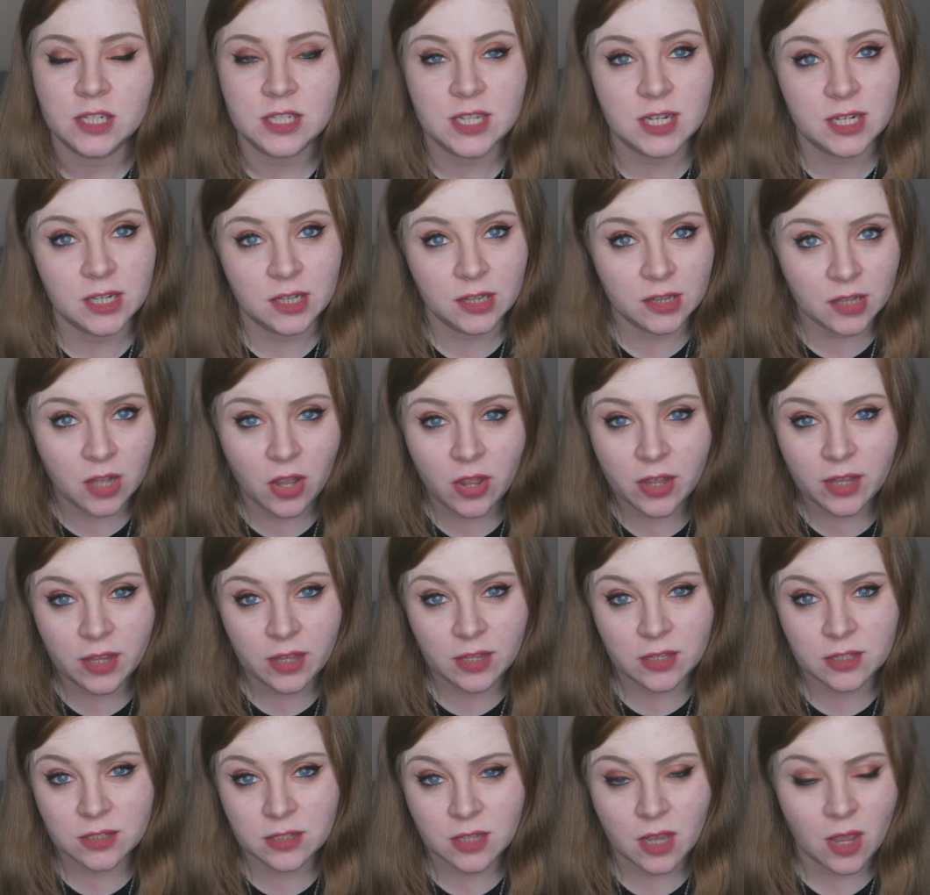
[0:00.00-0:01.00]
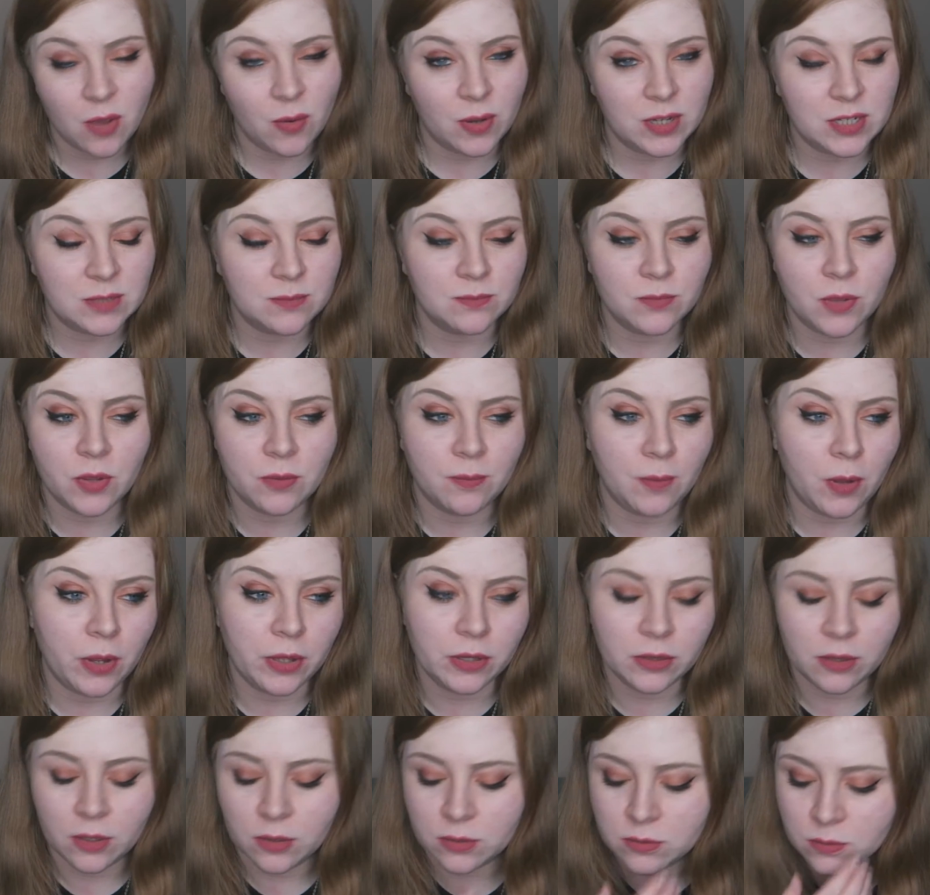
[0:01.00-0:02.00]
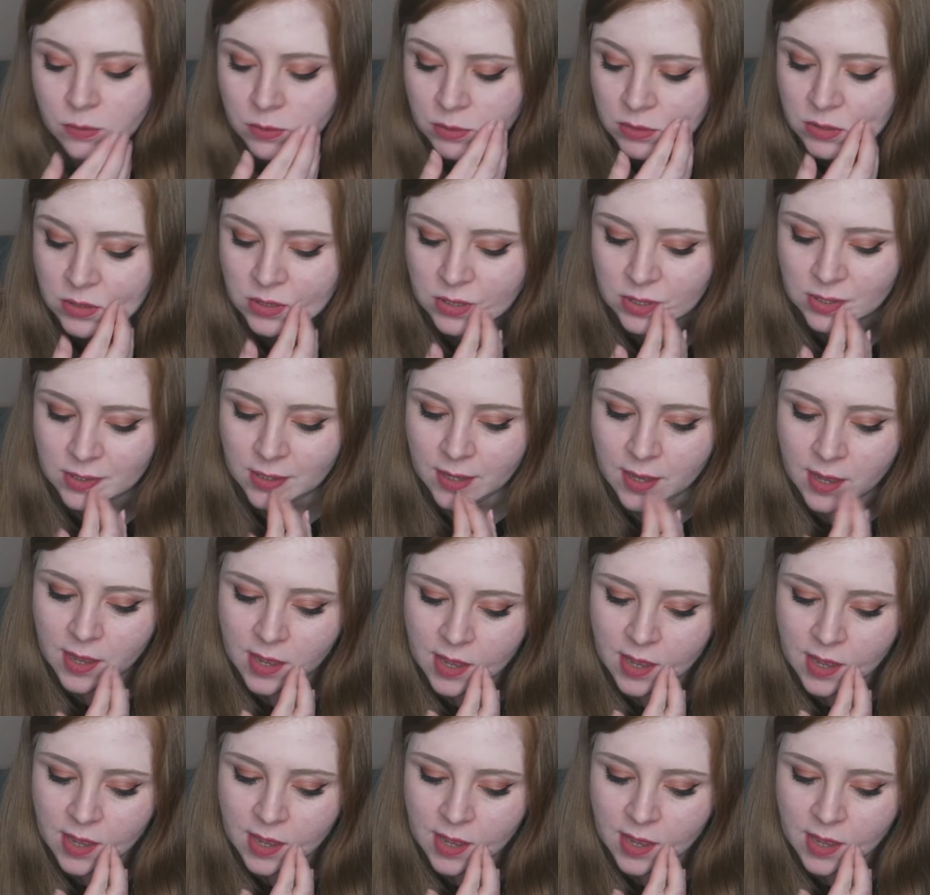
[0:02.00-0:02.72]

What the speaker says: didn't like, so I didn't bother buying those ones.